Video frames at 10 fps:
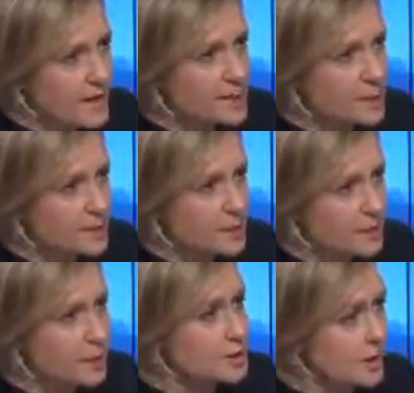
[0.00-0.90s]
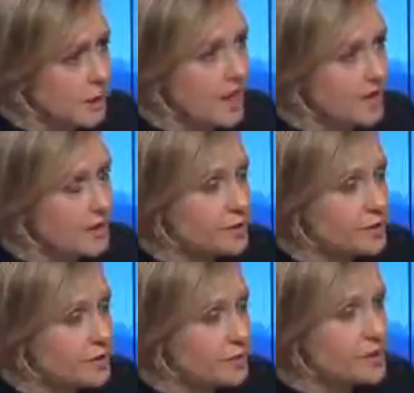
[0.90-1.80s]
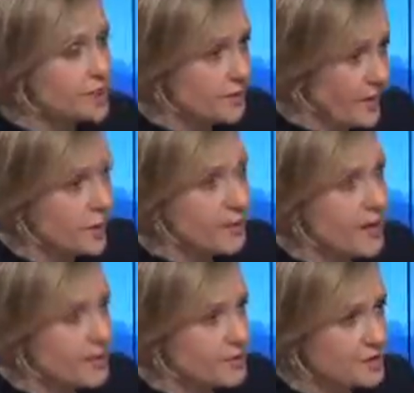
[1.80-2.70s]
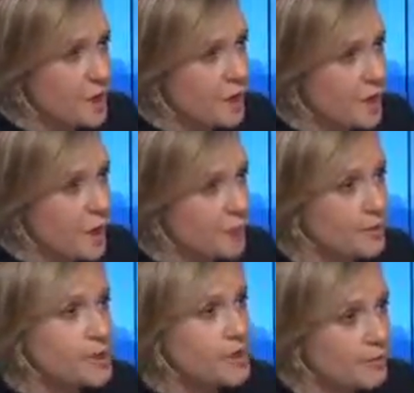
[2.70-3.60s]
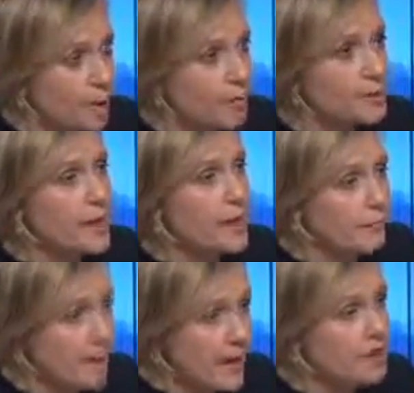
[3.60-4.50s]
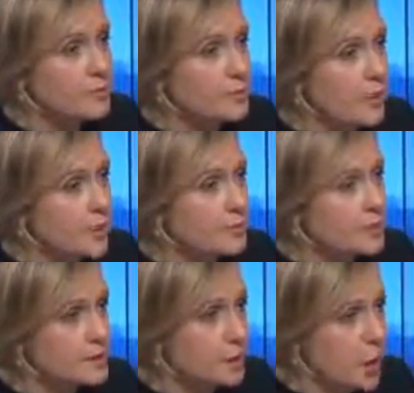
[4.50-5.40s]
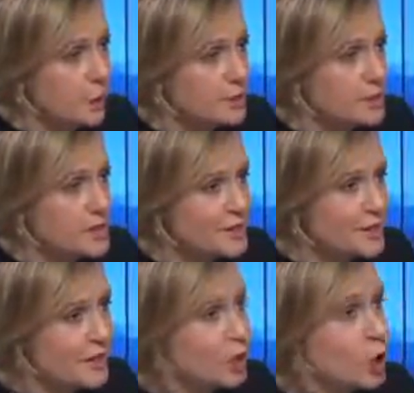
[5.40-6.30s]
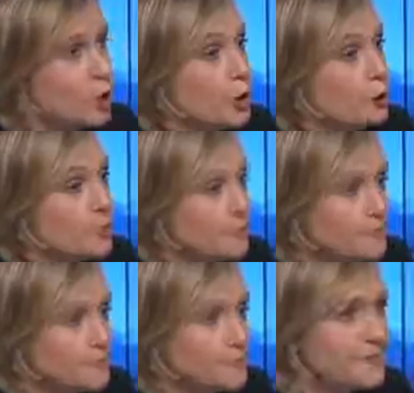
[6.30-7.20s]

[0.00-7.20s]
$80 billion, they're going to have to do something. So they're going to have to start the argument, the unpopular, unpalatable argument on the GST, not you. Well,